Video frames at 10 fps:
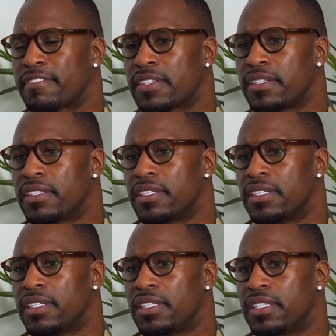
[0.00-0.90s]

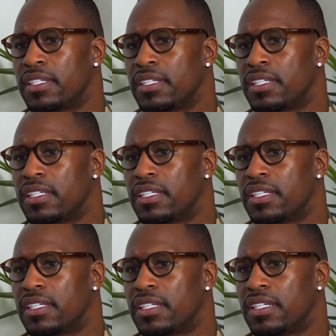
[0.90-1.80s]
Nothing is said.